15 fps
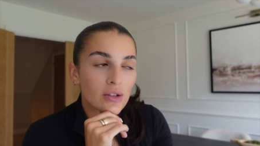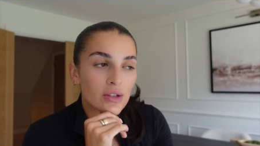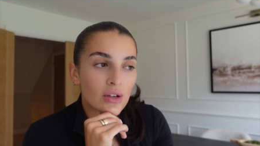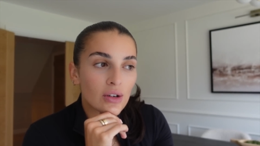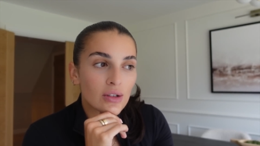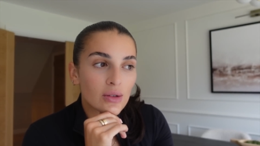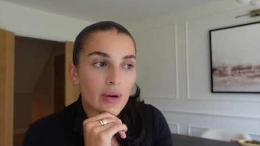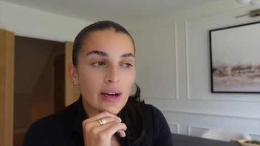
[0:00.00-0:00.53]

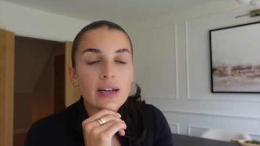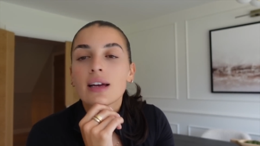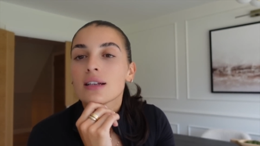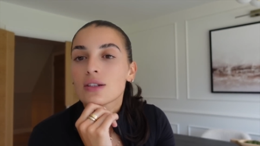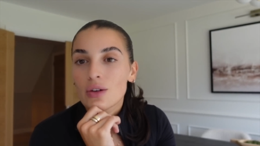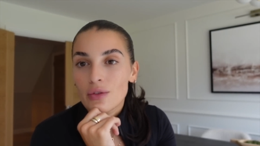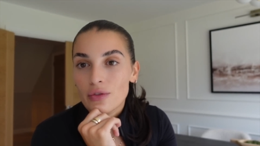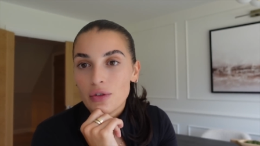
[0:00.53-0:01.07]
So it's quite nice
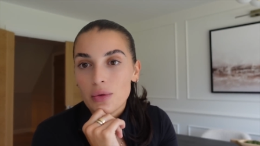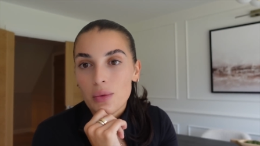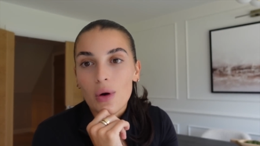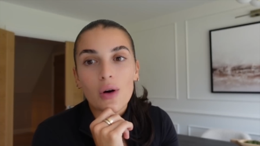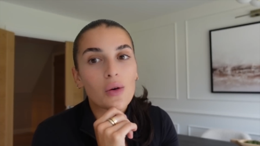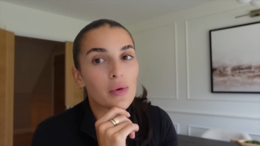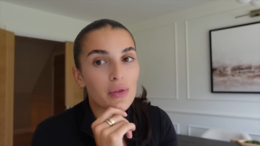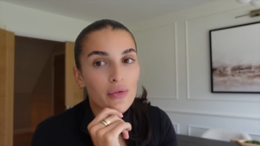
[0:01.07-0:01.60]
going for a
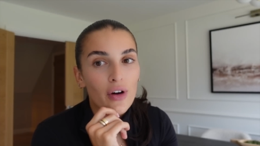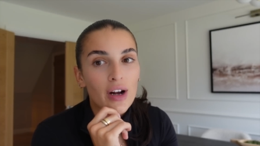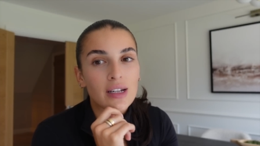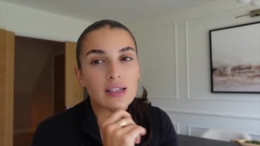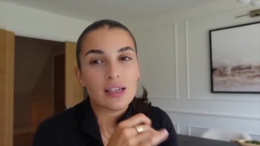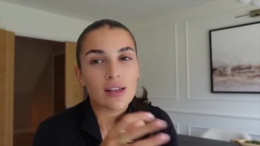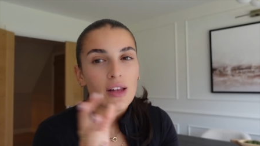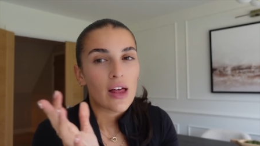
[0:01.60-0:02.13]
walk with
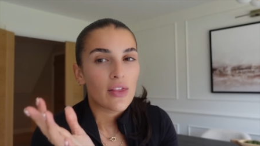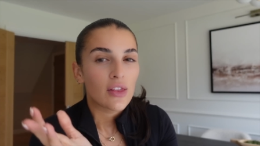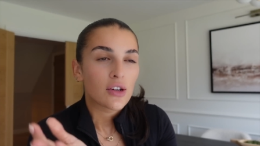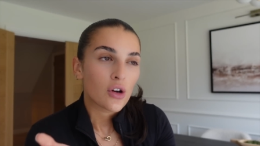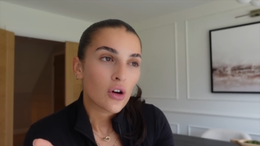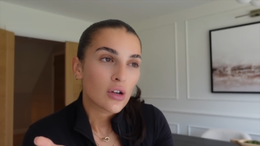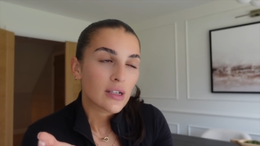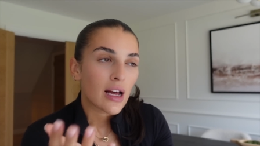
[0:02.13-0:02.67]
friends and then the
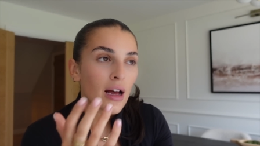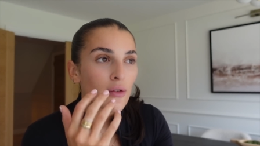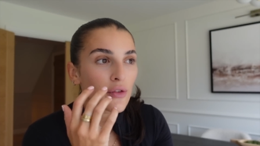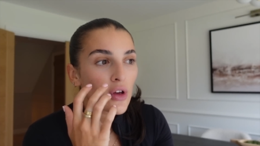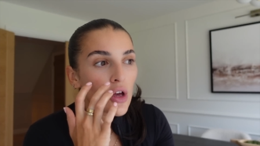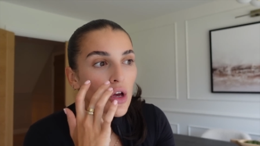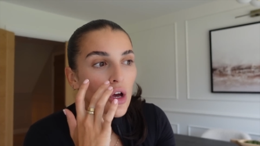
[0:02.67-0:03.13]
dogs have